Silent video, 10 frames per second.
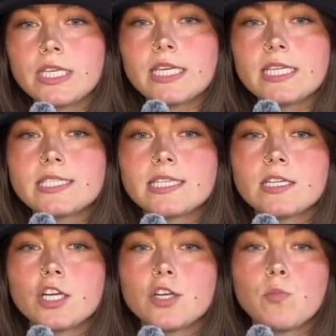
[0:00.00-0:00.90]

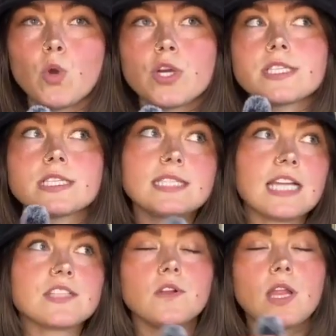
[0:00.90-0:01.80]
considered more
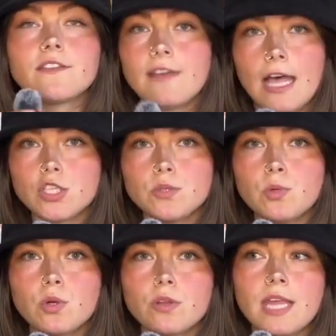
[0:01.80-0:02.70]
successful and
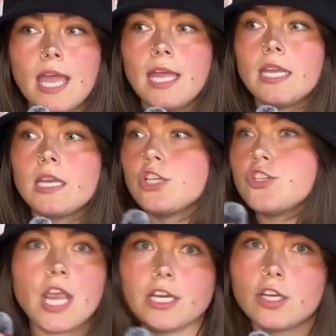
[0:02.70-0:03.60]
valuable than a
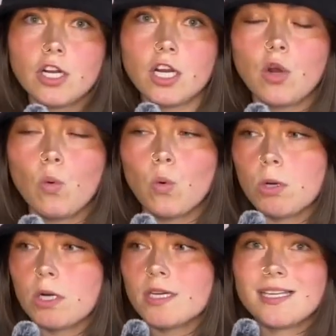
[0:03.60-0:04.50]
janitor
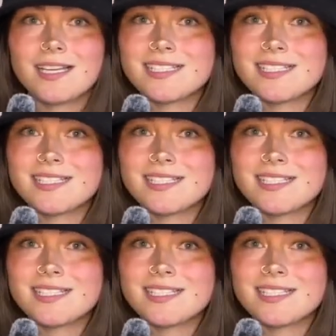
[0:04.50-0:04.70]
or a